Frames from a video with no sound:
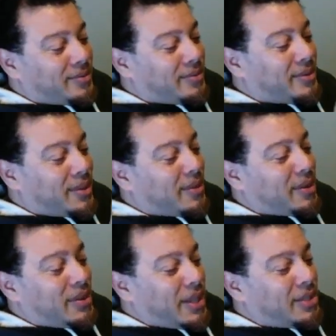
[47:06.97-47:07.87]

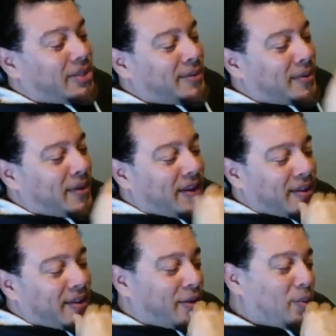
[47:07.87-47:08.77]
something decent. And
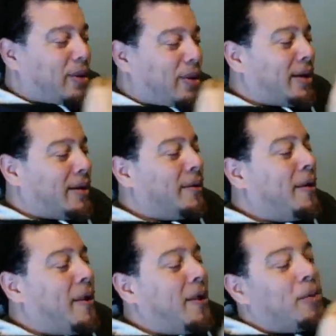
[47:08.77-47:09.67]
then you want
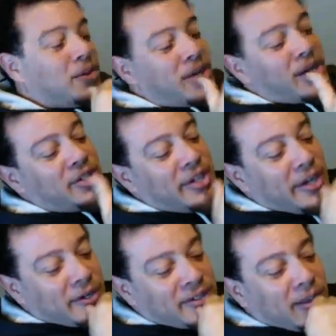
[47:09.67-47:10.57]
to change your
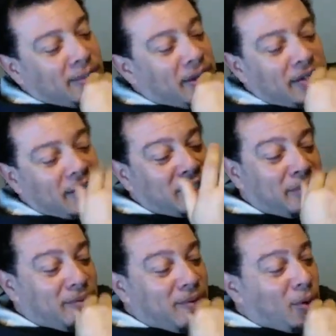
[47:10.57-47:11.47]
gears up, and that shit should
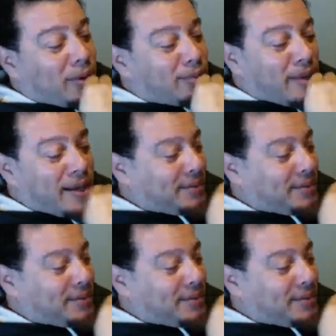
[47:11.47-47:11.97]
be rolling, bro.